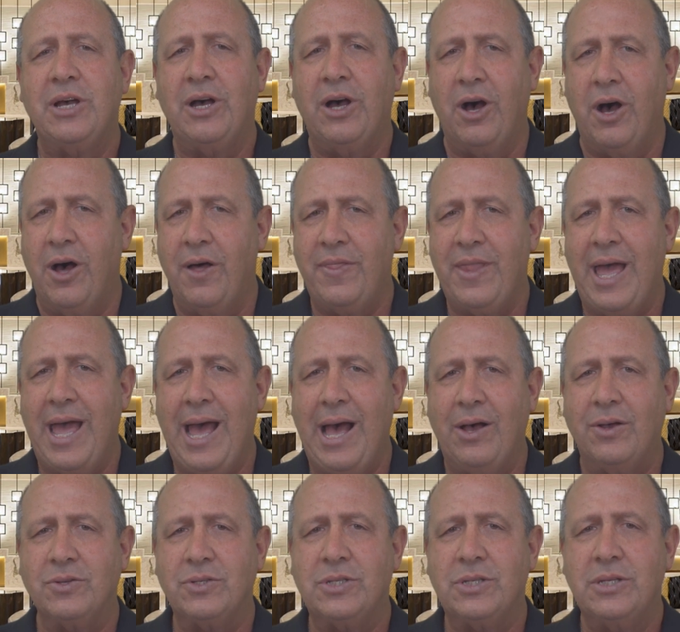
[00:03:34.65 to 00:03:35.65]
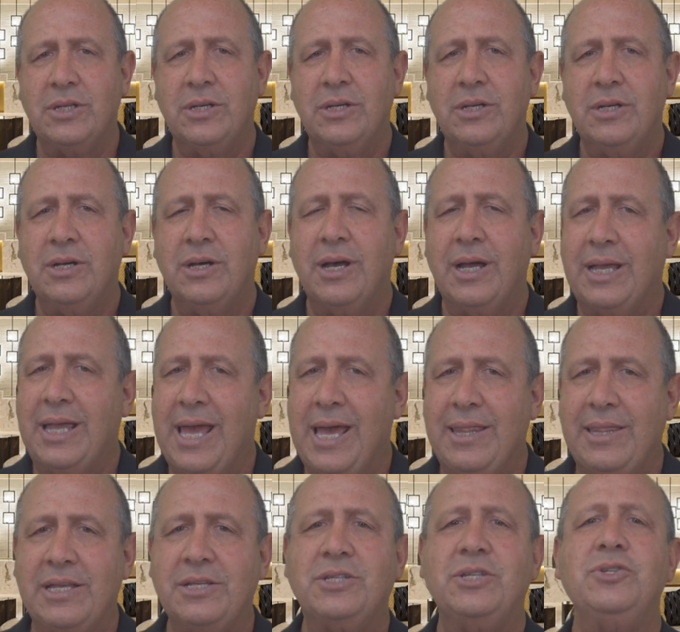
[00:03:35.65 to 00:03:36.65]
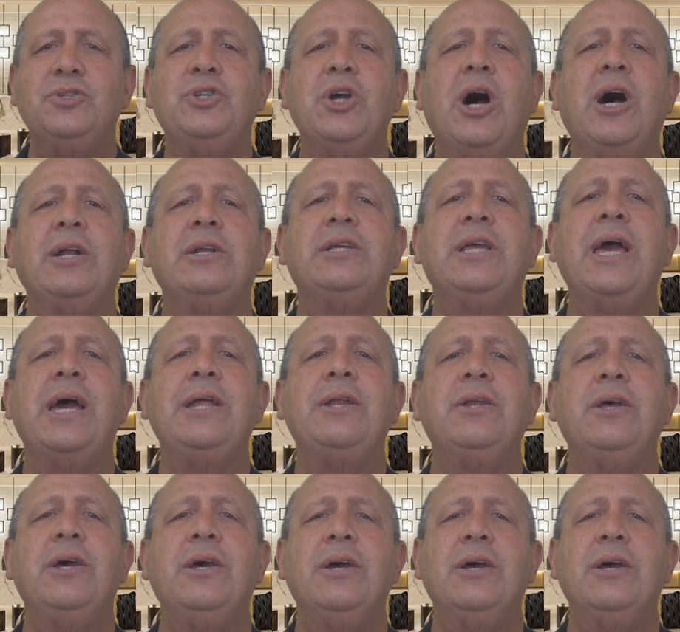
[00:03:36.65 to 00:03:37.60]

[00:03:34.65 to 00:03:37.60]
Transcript: on the house. Again, this is John Kent.